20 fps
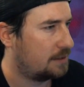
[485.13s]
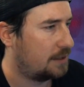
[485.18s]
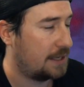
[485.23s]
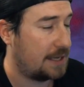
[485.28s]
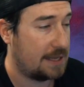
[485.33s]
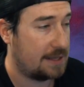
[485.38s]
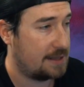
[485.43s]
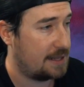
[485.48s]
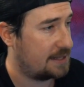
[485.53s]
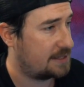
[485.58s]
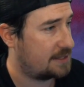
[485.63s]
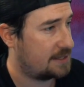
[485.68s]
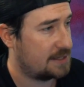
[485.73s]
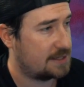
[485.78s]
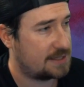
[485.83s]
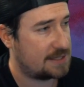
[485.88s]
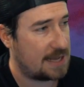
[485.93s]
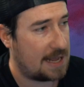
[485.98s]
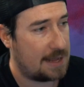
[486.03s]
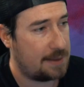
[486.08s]
Again, that's the
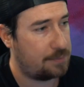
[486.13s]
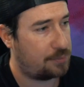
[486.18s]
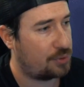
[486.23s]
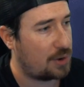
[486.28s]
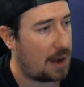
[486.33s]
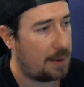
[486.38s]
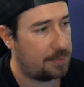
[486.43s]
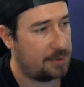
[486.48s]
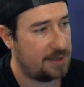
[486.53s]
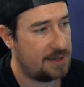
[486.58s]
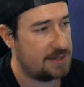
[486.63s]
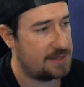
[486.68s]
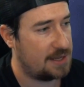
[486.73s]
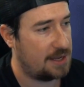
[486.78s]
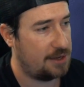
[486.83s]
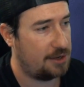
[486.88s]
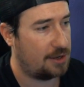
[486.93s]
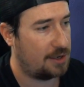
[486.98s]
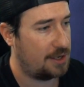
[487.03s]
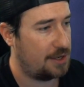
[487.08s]
same properties
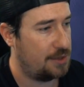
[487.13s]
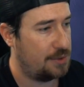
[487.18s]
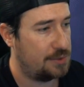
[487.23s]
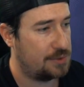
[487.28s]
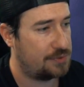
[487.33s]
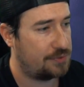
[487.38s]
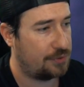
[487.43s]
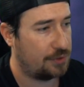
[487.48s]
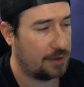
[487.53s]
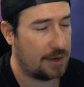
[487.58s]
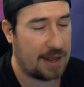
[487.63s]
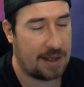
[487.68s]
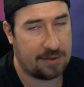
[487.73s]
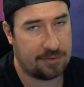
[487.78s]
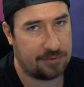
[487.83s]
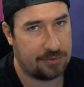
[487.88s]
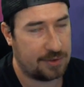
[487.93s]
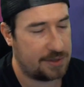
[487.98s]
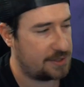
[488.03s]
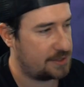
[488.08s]
that you're going to use for
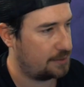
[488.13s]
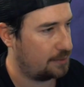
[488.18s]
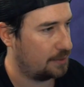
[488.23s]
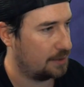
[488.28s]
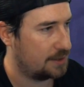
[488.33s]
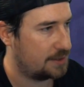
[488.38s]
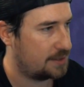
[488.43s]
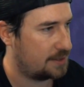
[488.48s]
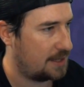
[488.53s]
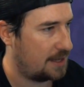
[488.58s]
every source,